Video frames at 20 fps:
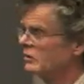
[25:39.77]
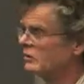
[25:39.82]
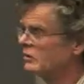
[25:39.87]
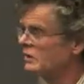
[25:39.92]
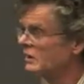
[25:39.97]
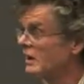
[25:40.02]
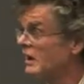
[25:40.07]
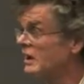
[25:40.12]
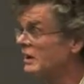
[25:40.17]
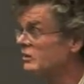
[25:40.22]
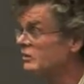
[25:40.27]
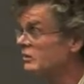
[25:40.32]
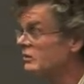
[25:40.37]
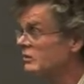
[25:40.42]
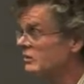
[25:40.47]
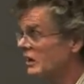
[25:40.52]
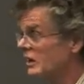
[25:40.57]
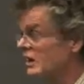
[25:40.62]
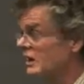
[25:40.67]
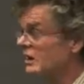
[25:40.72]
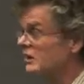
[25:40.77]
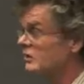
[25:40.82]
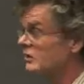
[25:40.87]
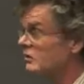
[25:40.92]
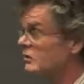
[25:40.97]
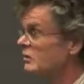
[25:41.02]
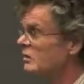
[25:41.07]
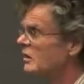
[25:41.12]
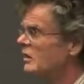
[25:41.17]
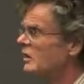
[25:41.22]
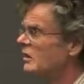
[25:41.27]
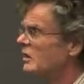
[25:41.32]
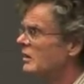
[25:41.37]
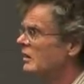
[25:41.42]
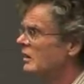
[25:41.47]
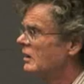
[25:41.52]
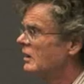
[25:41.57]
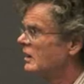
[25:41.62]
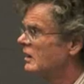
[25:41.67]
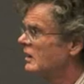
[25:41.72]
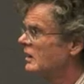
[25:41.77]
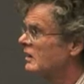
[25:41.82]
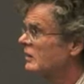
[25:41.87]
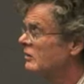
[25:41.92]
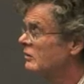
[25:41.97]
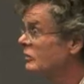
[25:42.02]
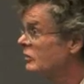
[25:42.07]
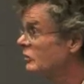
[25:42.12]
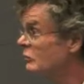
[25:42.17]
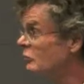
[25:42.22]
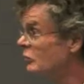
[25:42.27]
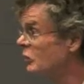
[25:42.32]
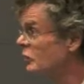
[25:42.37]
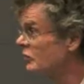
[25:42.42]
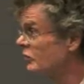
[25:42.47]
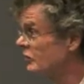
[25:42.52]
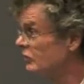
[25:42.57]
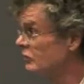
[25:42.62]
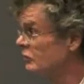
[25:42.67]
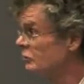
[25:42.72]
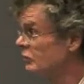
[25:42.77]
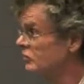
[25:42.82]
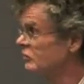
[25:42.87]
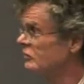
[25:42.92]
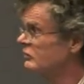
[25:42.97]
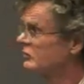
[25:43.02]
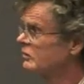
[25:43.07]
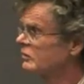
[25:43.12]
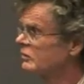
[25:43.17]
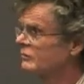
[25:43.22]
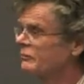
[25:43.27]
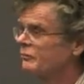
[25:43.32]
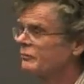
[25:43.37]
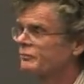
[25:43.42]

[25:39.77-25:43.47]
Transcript: you're allowed to, again, to uh, consume more than you produce.